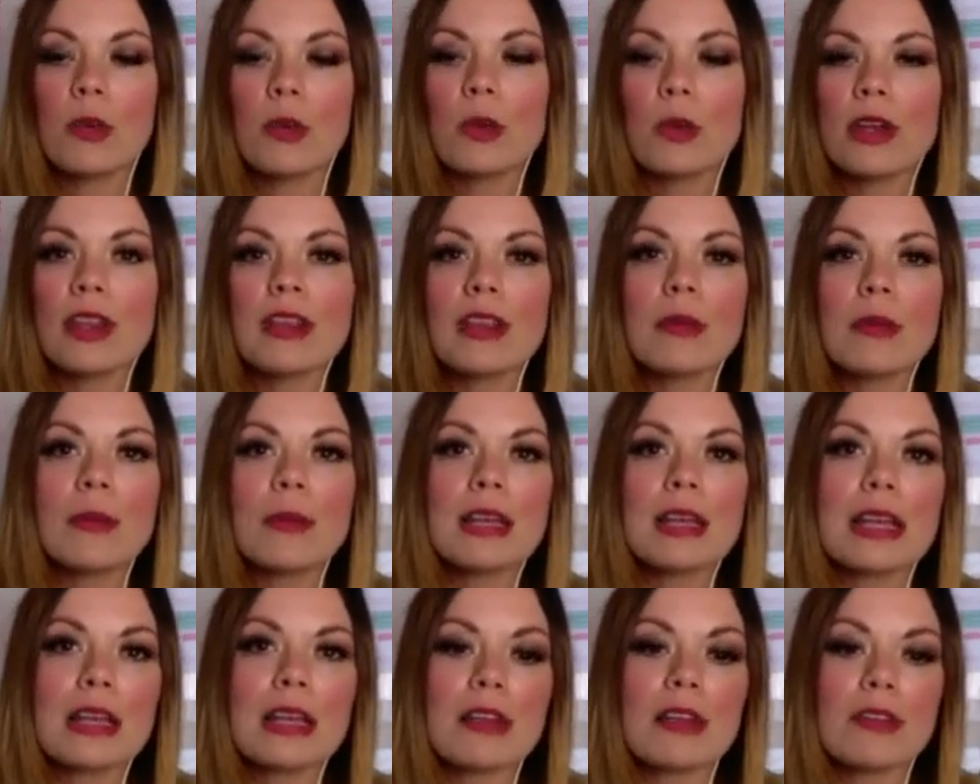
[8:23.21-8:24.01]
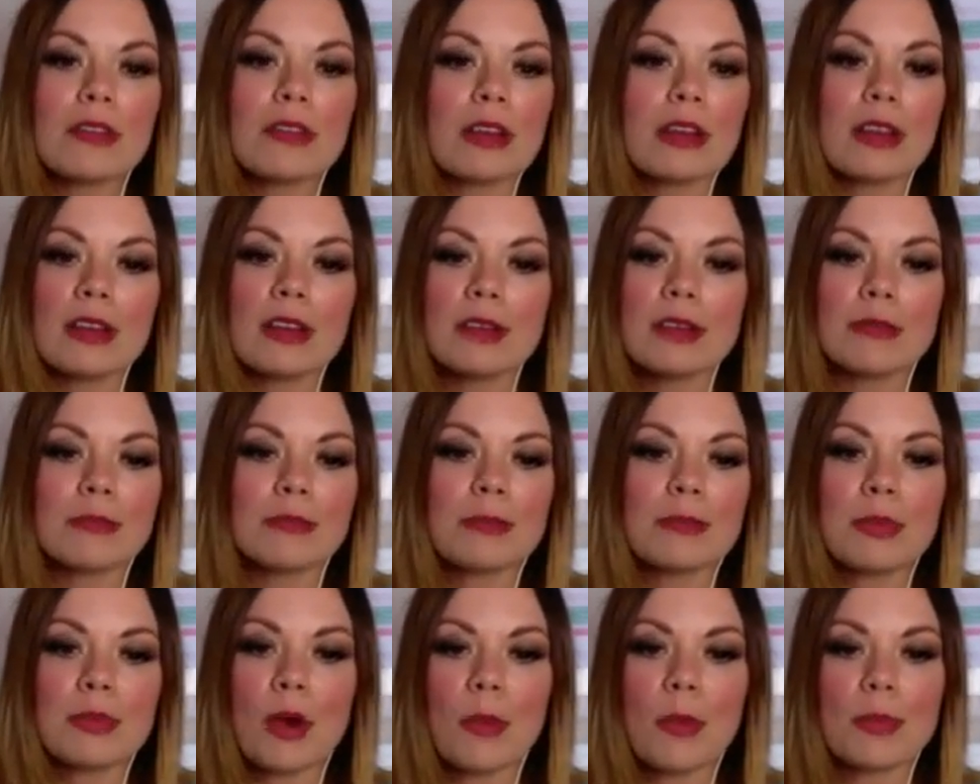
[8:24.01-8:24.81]
We're in the middle of a
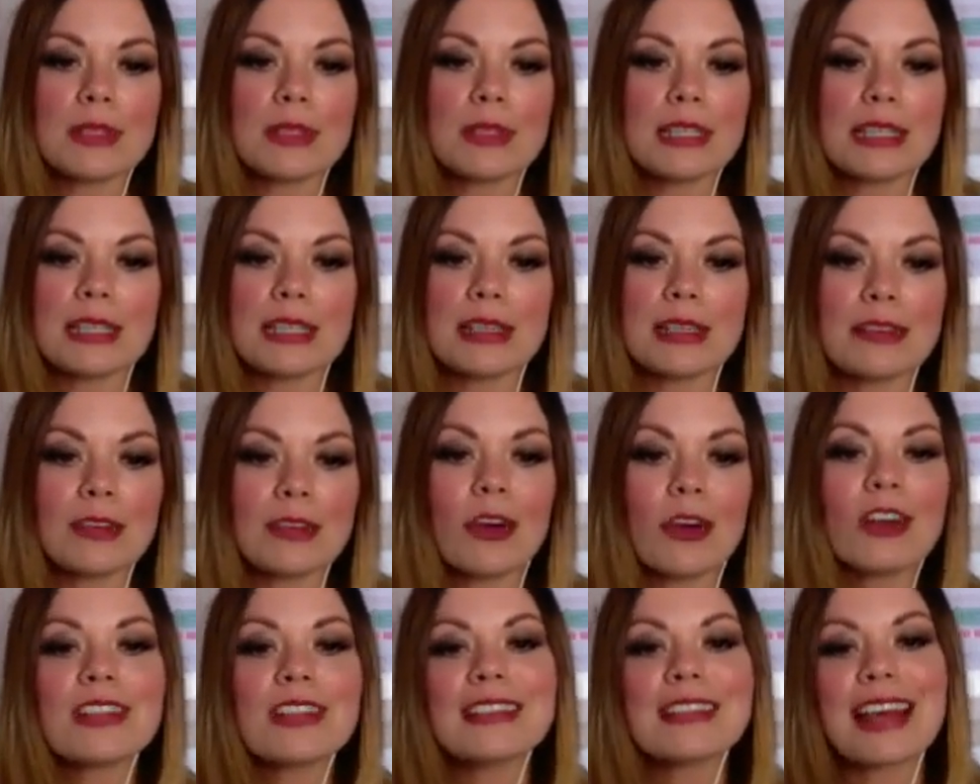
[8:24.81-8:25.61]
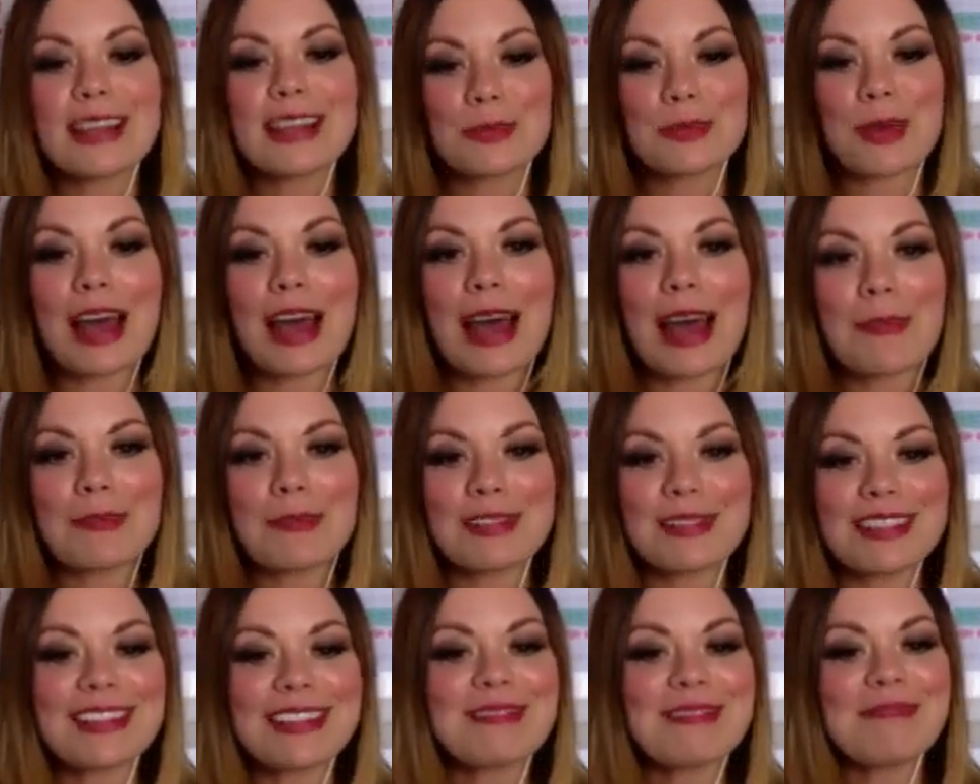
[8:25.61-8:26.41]
property, because that's what
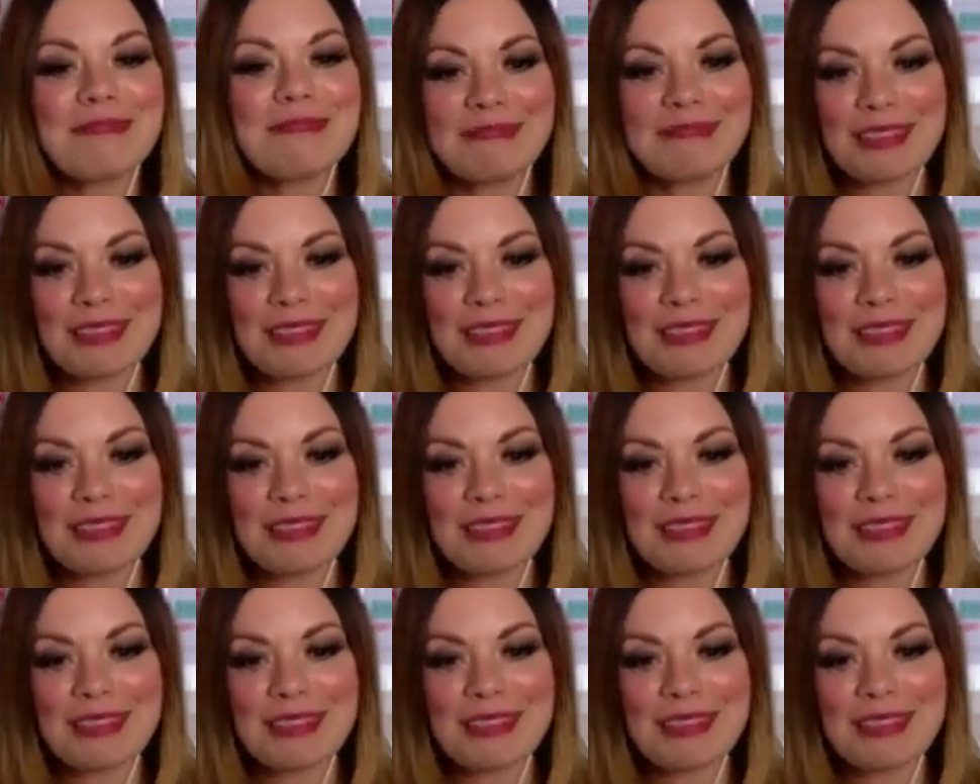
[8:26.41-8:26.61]
happened.